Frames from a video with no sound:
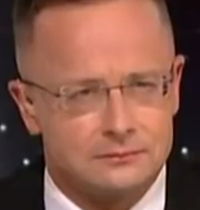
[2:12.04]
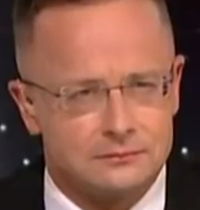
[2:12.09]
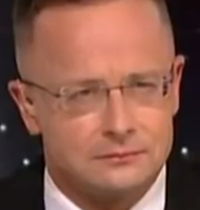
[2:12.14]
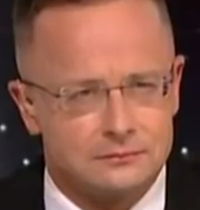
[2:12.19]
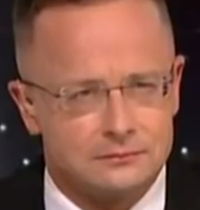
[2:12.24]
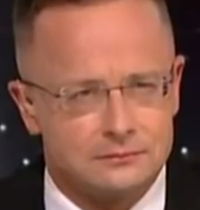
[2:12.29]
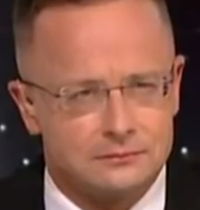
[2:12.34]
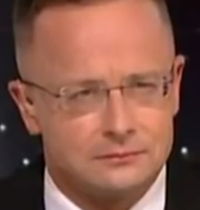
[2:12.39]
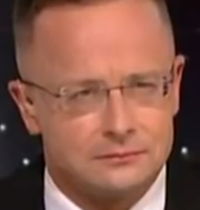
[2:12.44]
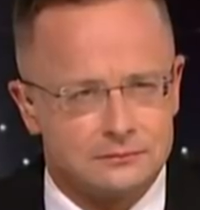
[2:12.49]

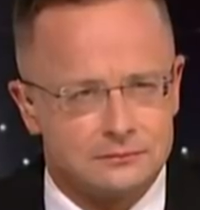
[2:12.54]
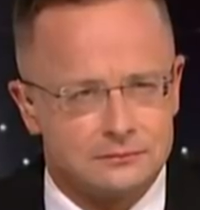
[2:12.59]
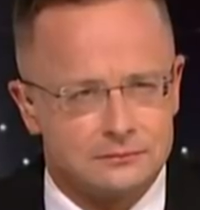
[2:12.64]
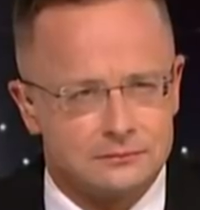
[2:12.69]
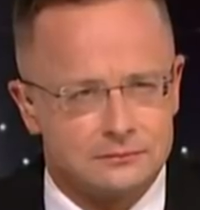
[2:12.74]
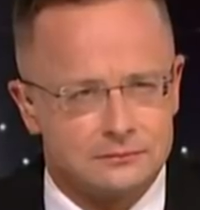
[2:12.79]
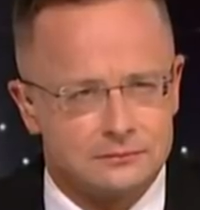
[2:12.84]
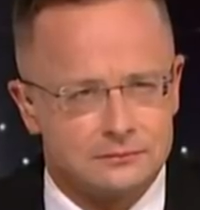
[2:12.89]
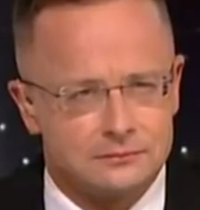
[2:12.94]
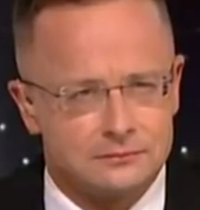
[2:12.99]

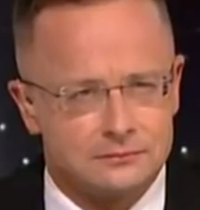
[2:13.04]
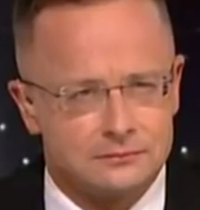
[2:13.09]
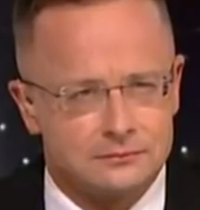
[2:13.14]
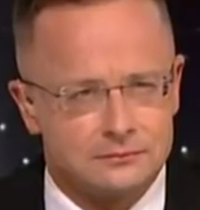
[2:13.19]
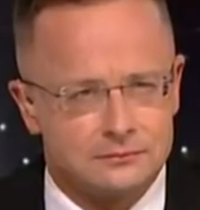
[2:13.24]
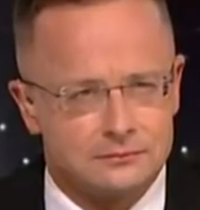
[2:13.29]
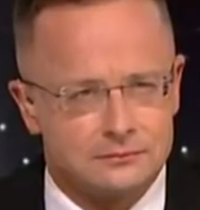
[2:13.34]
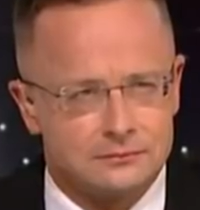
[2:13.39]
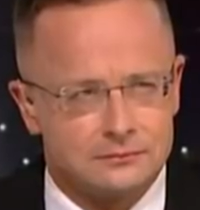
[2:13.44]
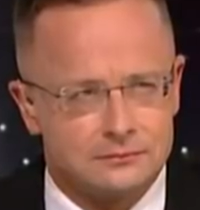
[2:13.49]

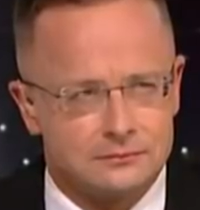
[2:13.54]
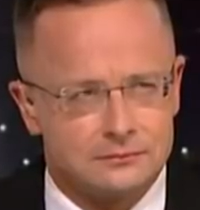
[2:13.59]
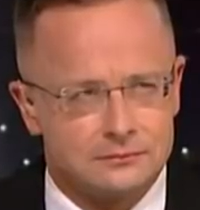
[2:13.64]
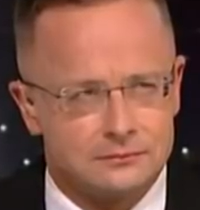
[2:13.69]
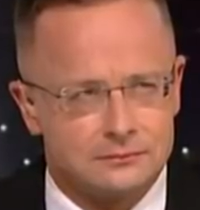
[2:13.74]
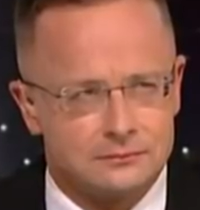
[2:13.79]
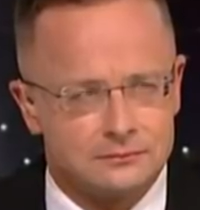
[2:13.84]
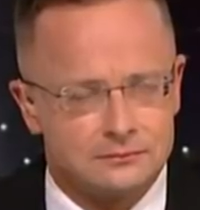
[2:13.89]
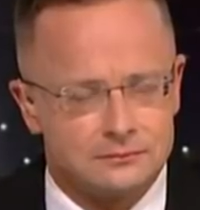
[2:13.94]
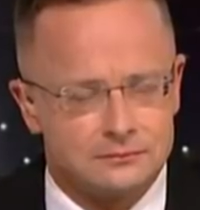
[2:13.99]

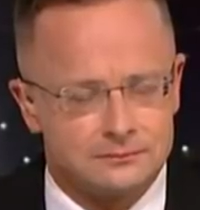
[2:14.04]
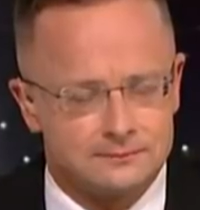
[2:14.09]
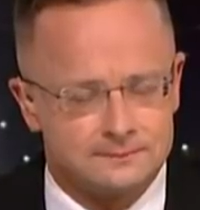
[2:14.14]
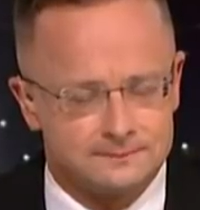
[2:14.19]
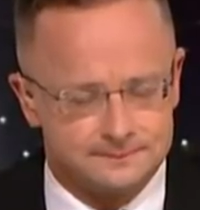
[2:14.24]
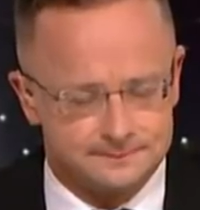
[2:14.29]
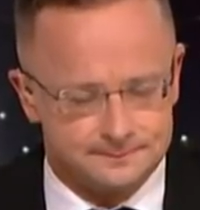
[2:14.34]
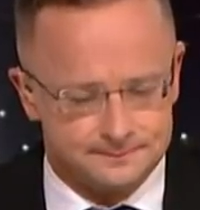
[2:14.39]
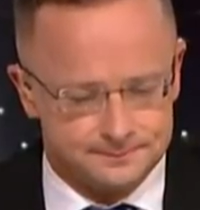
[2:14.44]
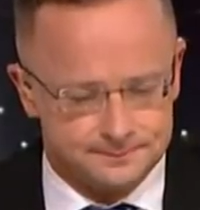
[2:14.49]

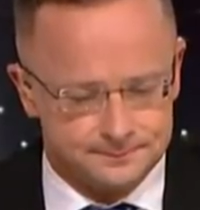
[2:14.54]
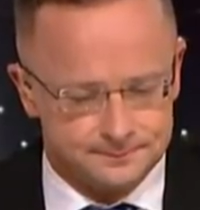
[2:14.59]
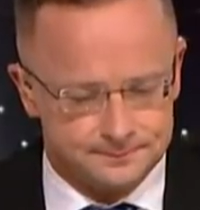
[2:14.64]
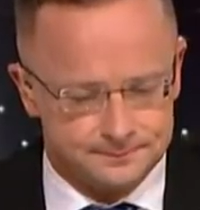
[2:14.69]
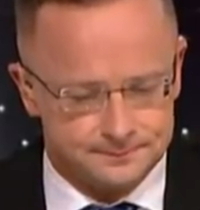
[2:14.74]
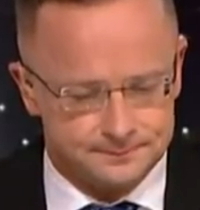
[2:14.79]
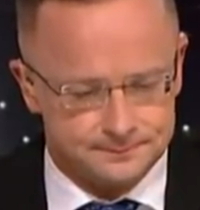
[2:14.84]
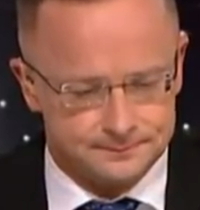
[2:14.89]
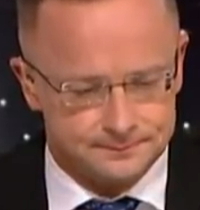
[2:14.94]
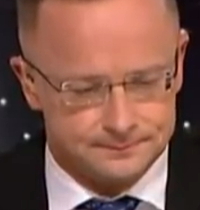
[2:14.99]

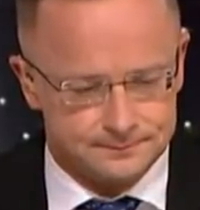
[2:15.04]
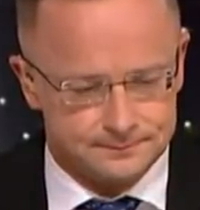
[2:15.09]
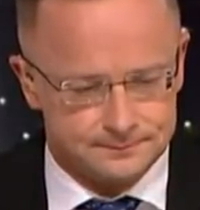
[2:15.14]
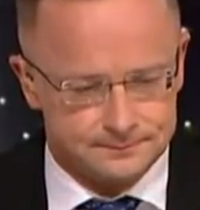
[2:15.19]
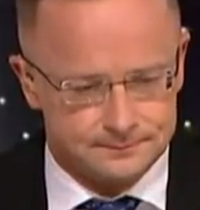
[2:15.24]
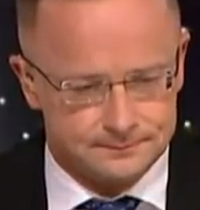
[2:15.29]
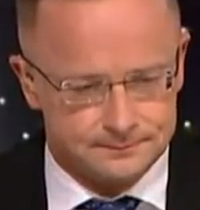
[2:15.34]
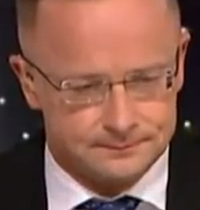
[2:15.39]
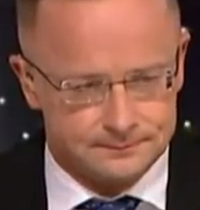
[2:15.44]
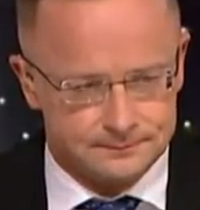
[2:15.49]

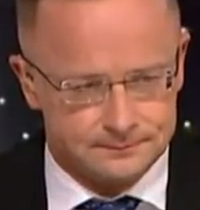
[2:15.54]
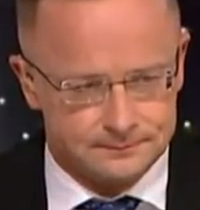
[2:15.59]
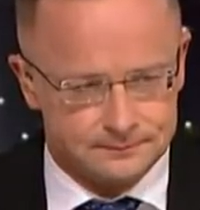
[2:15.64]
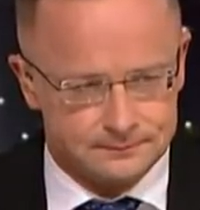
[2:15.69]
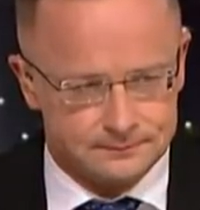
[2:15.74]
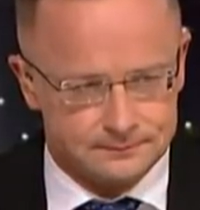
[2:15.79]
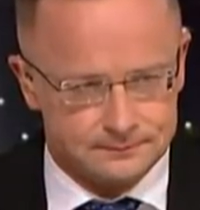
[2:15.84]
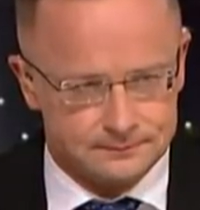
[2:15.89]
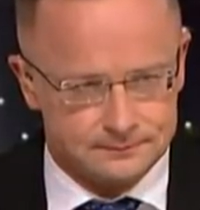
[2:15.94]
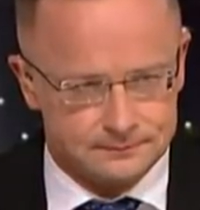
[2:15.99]

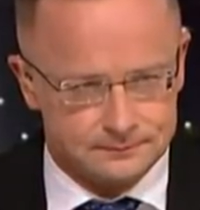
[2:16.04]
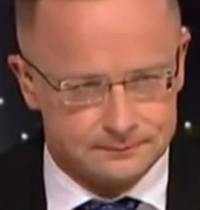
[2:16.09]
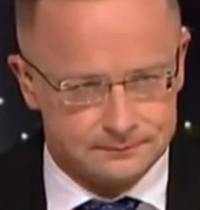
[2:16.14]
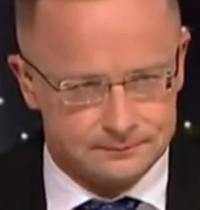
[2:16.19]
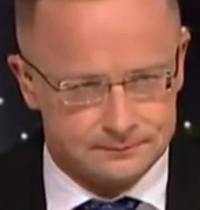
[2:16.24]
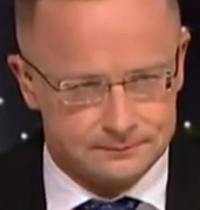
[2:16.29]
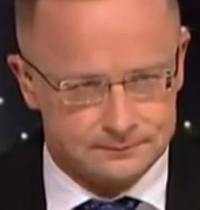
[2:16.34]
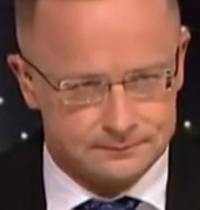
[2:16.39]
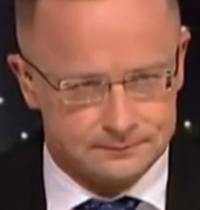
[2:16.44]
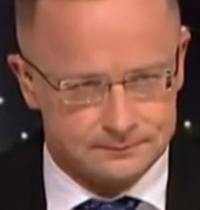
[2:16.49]

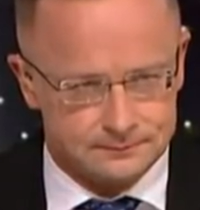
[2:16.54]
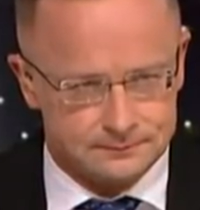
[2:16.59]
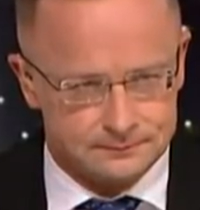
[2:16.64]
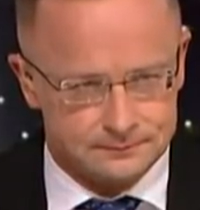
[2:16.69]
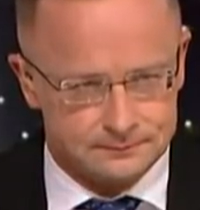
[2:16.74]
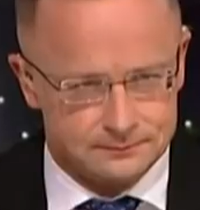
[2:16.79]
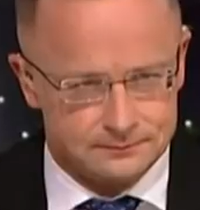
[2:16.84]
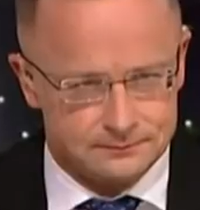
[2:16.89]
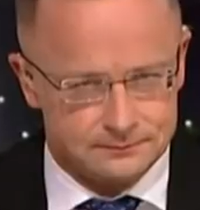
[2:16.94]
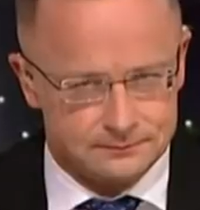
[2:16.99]

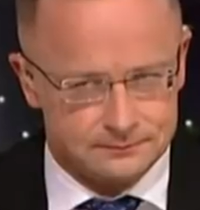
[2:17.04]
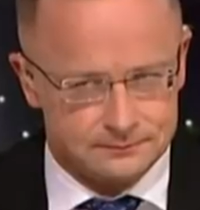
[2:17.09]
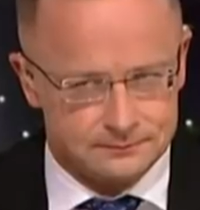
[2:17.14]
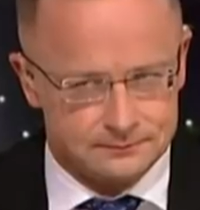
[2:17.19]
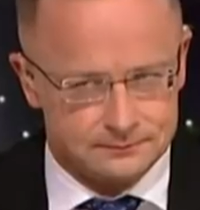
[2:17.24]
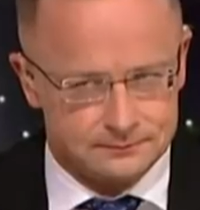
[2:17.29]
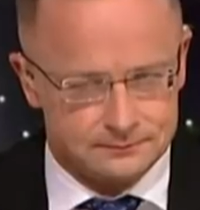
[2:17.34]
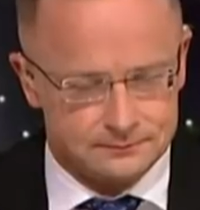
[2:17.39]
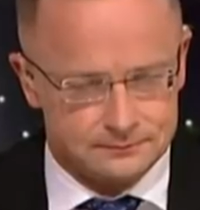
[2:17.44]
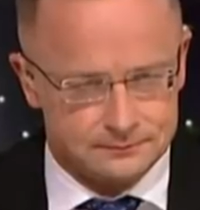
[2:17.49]

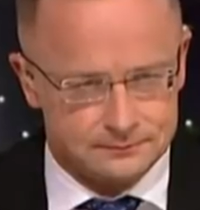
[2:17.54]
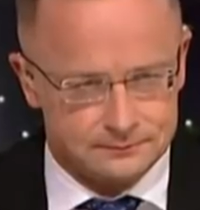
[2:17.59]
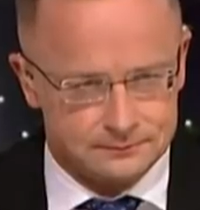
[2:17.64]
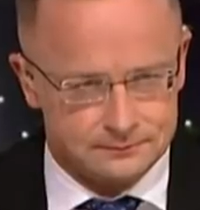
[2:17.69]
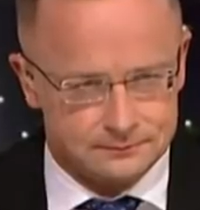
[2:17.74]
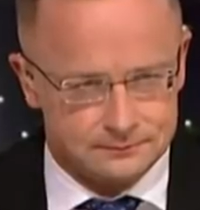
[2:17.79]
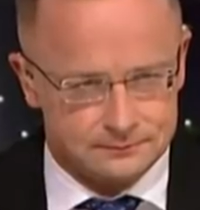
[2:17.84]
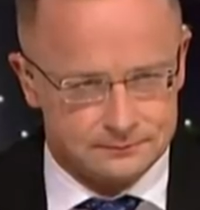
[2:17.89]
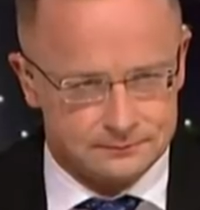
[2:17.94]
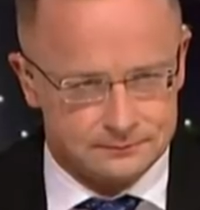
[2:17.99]

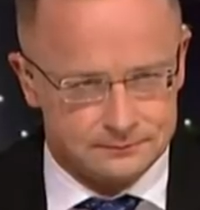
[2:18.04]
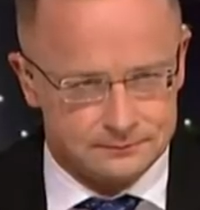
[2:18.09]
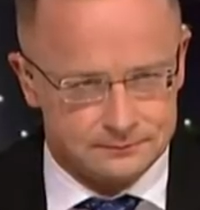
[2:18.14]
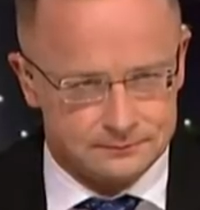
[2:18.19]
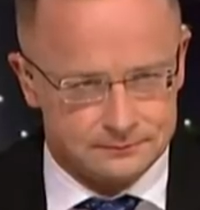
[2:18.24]
(not speaking)